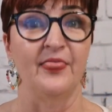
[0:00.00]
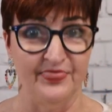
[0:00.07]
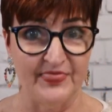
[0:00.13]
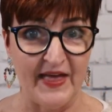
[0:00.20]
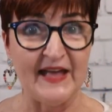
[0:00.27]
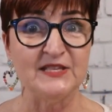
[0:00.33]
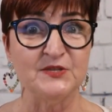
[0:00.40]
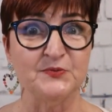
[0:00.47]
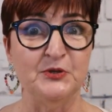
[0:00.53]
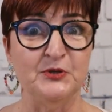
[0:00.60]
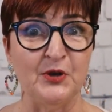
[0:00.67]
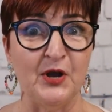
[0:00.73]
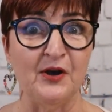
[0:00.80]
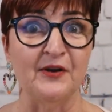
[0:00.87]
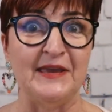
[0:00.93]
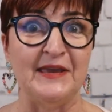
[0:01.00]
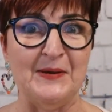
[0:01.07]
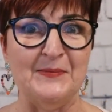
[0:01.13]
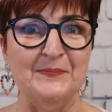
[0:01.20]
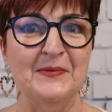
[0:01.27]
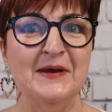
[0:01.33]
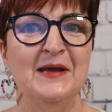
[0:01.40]
That's when you call
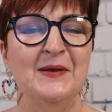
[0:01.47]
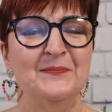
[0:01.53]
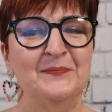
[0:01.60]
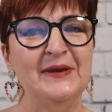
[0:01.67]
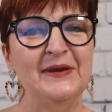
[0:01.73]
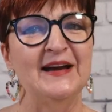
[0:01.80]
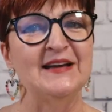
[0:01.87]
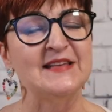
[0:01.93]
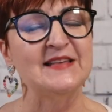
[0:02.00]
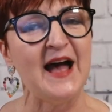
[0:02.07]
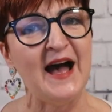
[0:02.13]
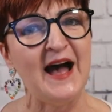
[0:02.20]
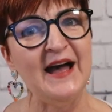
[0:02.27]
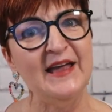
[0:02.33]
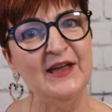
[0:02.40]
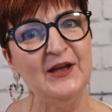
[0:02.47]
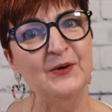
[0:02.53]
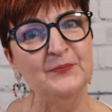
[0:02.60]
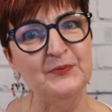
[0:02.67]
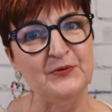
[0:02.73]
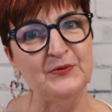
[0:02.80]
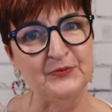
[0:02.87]
Kim because I
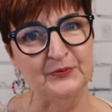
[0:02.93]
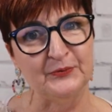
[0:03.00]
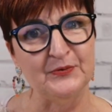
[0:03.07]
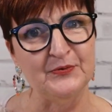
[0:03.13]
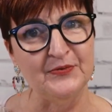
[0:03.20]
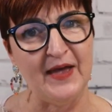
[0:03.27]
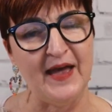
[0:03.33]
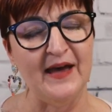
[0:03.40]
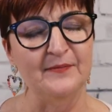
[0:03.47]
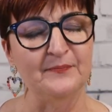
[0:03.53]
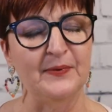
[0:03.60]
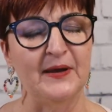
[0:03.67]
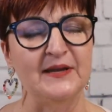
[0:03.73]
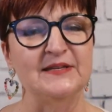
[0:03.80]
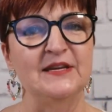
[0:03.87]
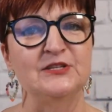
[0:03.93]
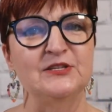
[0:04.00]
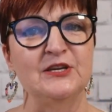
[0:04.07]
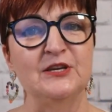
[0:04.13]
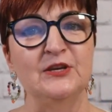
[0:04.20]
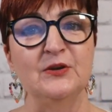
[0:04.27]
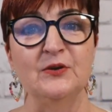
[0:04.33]
help you through that by
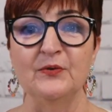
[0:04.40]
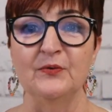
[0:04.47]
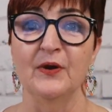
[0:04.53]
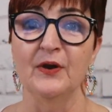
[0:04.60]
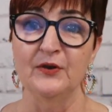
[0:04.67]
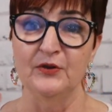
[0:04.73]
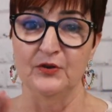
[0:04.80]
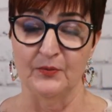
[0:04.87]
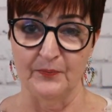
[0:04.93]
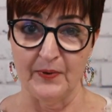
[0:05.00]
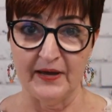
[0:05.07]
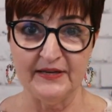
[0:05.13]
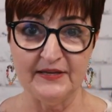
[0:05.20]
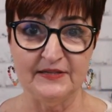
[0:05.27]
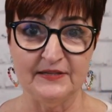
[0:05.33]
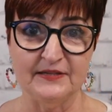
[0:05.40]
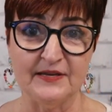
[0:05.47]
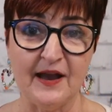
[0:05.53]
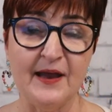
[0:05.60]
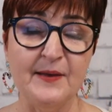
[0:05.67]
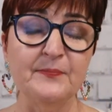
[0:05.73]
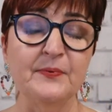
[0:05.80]
teaching you your body
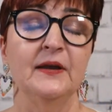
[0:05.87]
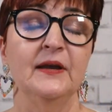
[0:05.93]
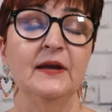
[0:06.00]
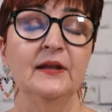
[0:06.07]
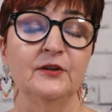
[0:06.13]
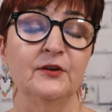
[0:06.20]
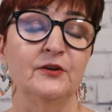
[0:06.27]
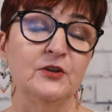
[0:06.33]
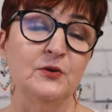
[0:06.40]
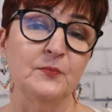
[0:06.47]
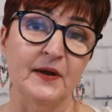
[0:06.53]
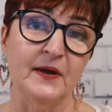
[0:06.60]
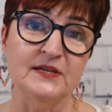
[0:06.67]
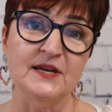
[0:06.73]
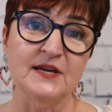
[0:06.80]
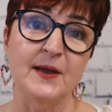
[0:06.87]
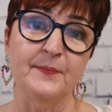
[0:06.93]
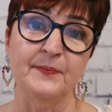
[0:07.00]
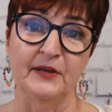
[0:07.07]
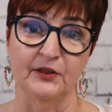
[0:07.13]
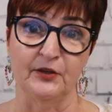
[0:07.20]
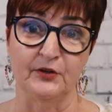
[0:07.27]
type, learning your body type,
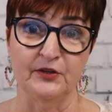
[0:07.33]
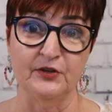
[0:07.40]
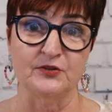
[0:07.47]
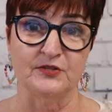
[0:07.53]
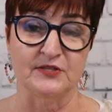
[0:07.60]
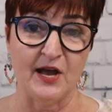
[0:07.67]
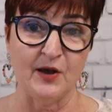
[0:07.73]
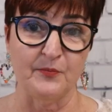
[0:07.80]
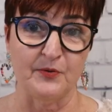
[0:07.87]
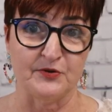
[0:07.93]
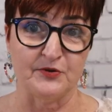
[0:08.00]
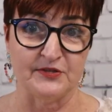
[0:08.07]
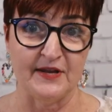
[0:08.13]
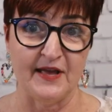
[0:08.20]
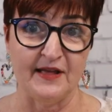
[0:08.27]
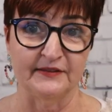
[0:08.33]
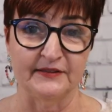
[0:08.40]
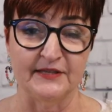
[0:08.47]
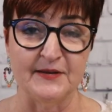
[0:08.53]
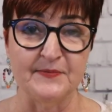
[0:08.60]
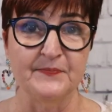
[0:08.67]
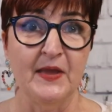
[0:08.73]
and learning your style
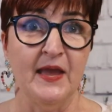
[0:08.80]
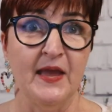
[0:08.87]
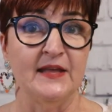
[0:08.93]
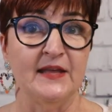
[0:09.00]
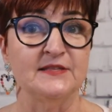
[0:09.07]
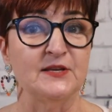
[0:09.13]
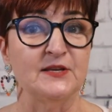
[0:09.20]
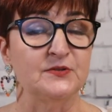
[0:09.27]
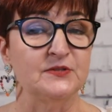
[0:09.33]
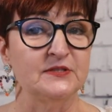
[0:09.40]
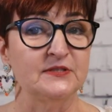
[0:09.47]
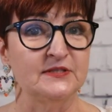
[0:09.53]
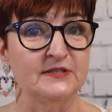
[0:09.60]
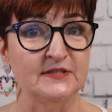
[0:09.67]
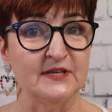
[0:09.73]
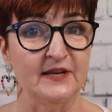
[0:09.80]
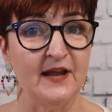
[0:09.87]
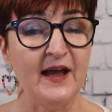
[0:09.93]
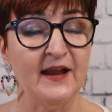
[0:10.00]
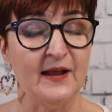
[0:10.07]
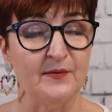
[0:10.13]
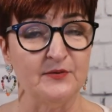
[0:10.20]
personality. And so
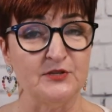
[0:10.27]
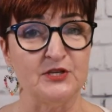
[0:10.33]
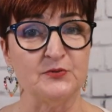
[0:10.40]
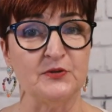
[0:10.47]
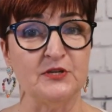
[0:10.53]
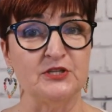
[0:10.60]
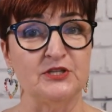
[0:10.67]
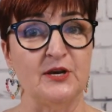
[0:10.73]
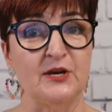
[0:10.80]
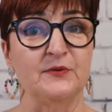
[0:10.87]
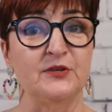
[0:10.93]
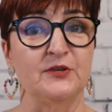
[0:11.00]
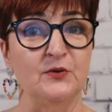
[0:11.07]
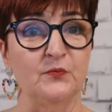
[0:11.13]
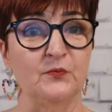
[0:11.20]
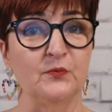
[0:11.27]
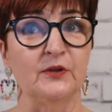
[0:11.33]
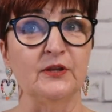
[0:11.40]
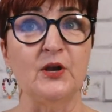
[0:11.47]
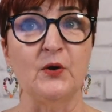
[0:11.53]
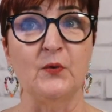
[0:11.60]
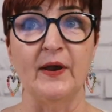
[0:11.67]
tonight I just want to share with you
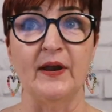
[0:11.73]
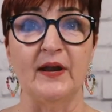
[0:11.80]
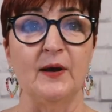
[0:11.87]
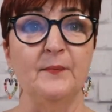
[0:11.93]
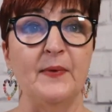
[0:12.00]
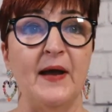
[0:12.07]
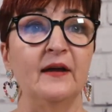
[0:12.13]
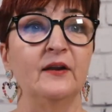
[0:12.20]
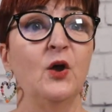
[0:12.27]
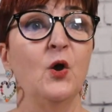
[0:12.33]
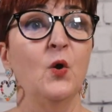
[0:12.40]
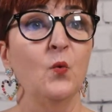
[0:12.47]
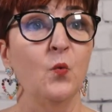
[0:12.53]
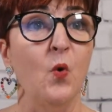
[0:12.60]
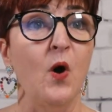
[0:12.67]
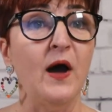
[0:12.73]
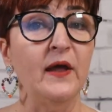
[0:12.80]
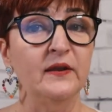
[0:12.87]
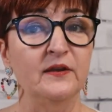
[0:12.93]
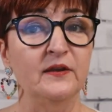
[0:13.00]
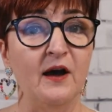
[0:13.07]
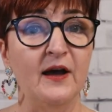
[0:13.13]
really quick about what
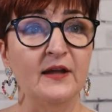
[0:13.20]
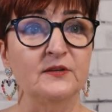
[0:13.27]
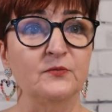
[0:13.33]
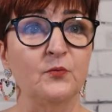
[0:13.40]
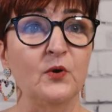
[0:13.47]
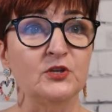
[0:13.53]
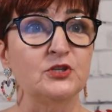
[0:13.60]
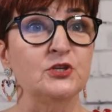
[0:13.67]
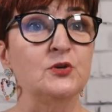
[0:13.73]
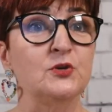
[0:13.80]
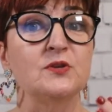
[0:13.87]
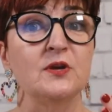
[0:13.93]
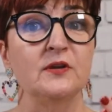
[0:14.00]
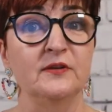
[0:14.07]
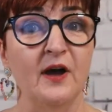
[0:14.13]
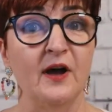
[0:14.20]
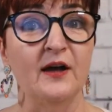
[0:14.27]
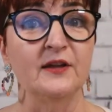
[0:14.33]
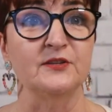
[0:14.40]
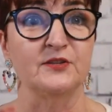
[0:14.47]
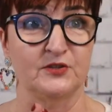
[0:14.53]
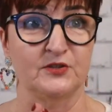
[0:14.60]
shoes
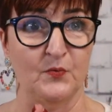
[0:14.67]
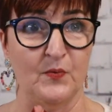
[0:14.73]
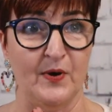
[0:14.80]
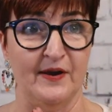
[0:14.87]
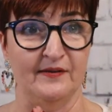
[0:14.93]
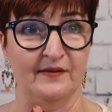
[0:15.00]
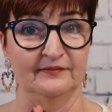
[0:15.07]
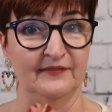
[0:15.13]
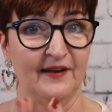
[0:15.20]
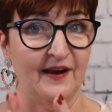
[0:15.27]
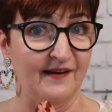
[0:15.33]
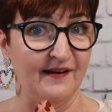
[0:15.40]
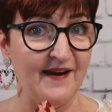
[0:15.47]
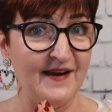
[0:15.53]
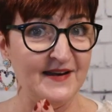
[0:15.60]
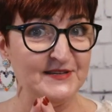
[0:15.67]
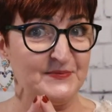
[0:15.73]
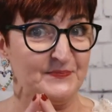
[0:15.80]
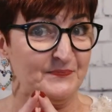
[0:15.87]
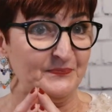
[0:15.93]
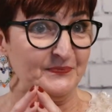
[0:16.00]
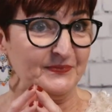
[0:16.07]
not to wear. All right?
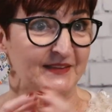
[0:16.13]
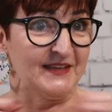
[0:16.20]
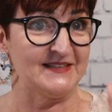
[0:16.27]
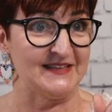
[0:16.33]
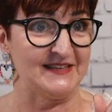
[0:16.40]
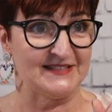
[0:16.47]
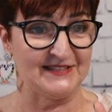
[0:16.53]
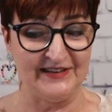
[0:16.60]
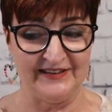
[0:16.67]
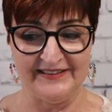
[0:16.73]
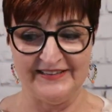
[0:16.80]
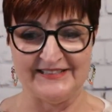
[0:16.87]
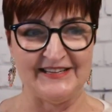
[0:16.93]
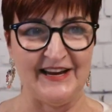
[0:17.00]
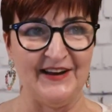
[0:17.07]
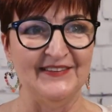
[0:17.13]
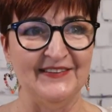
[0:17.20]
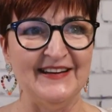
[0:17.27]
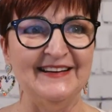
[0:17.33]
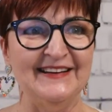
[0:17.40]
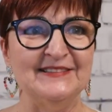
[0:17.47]
Let's get started, shall we?